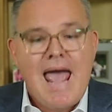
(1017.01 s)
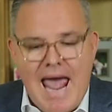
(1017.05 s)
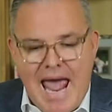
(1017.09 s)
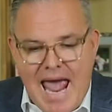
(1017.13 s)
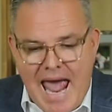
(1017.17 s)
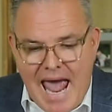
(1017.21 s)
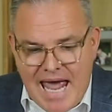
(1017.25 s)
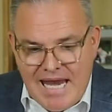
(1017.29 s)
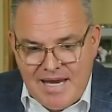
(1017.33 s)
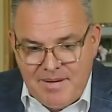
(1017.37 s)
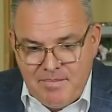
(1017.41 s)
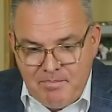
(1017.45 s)

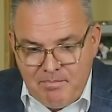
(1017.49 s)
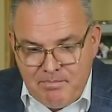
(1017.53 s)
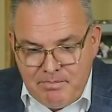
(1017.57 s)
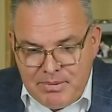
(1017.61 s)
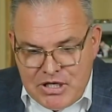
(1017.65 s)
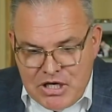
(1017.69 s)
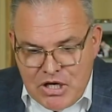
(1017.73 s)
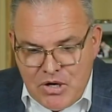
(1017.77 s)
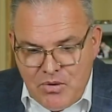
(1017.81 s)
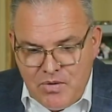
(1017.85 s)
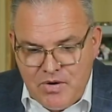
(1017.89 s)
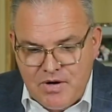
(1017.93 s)
and
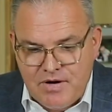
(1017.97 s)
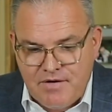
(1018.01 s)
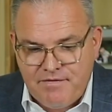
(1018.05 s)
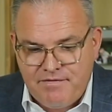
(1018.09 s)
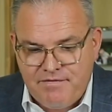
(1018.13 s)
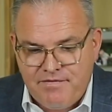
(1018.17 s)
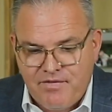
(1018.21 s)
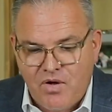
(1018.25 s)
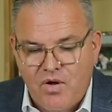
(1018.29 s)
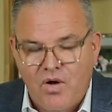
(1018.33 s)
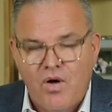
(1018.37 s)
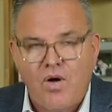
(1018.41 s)

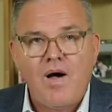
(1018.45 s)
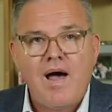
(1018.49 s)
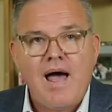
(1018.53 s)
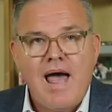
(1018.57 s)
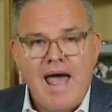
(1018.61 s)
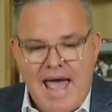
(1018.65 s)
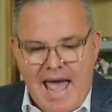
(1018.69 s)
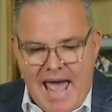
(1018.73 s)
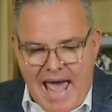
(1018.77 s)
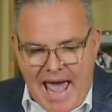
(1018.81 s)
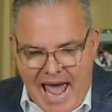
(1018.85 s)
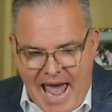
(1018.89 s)
beautiful
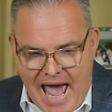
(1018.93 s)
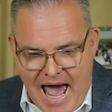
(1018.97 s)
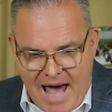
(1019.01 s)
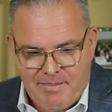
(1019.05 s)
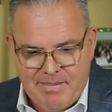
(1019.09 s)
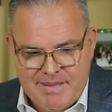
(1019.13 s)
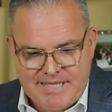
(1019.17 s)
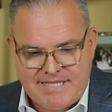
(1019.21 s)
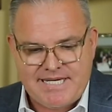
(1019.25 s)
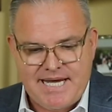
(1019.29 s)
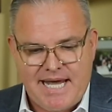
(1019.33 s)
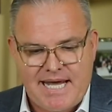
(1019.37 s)

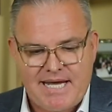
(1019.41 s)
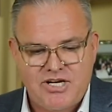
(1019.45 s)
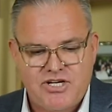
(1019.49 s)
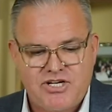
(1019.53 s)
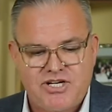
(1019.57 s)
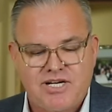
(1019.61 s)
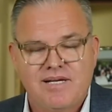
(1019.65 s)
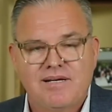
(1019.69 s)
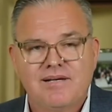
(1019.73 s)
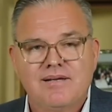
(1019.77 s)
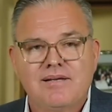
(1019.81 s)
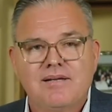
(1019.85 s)

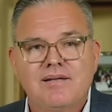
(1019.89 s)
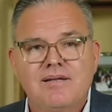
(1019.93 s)
habitation.